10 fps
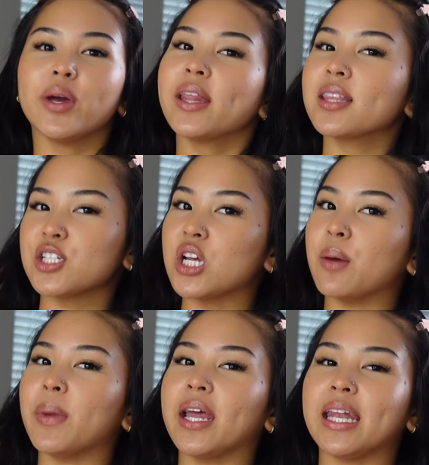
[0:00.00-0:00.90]
in the
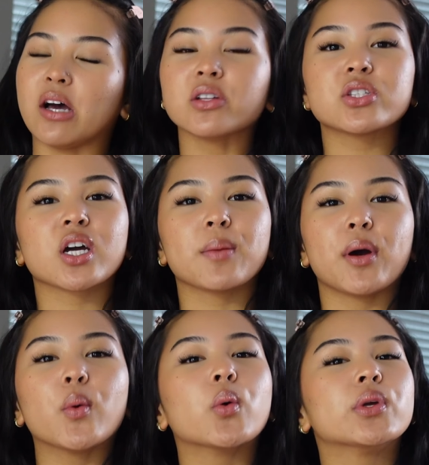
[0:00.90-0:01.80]
gym, and now let's talk
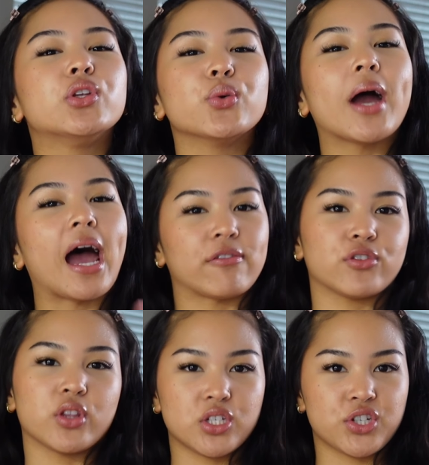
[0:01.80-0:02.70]
about what we do
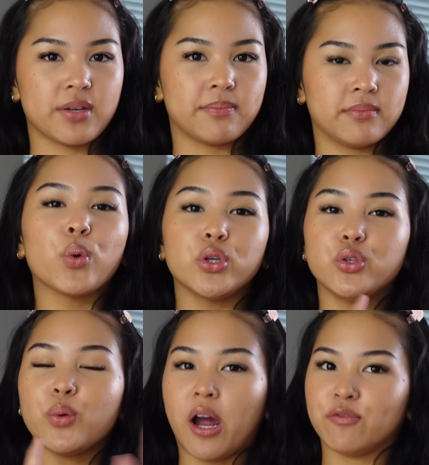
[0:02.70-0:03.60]
after the gym. What you
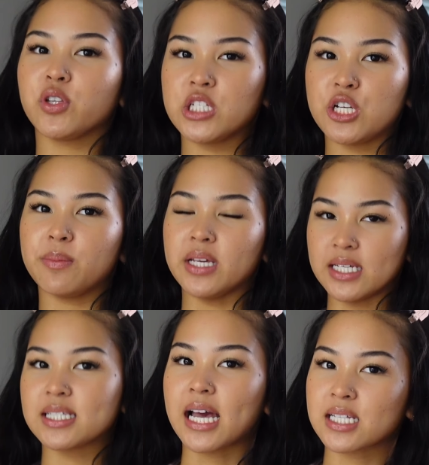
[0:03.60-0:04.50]
do after the gym
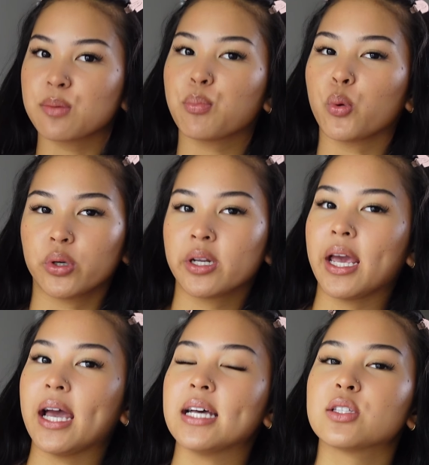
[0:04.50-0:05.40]
is as important
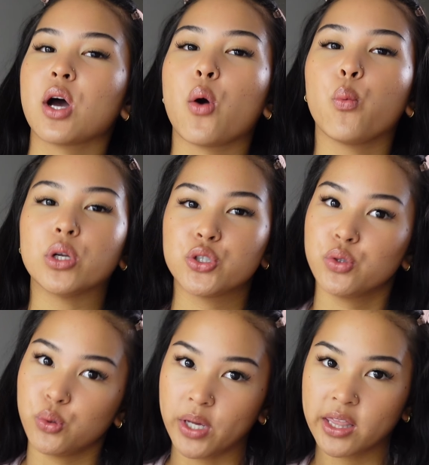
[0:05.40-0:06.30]
as what you
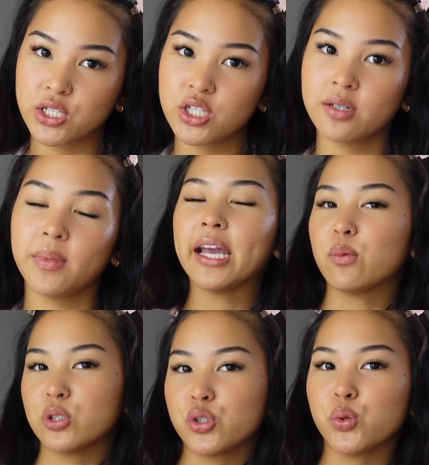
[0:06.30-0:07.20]
do in the gym and
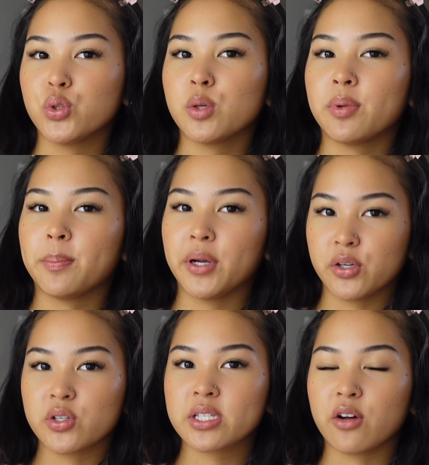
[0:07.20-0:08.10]
what you do to prepare
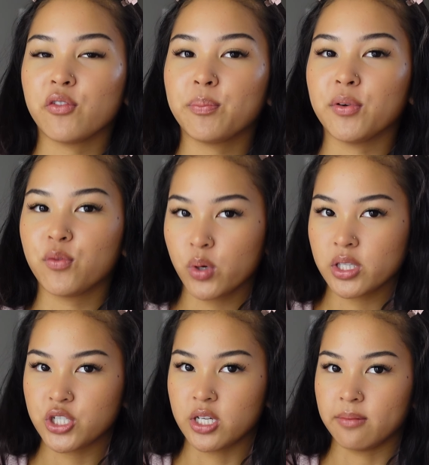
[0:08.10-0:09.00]
yourself before the
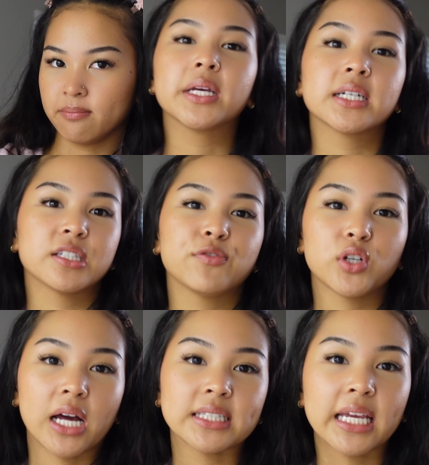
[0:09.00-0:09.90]
gym. Because if you're
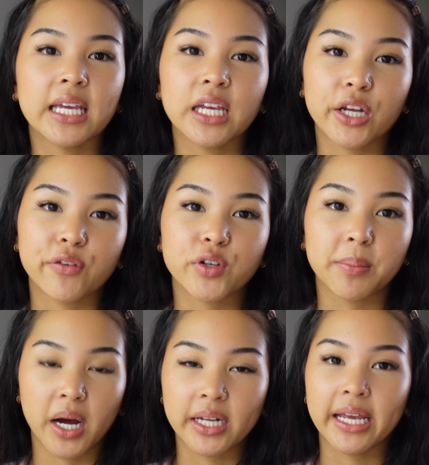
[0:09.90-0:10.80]
not taking care of your
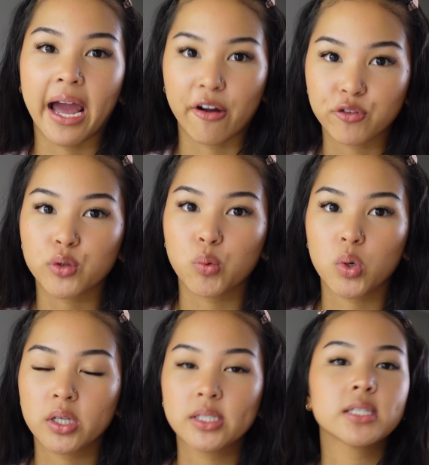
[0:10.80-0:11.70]
body
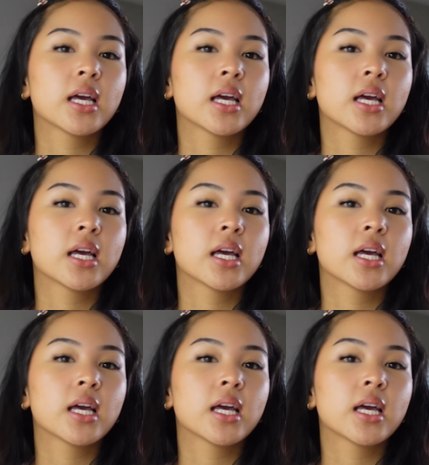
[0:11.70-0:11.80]
afterwards,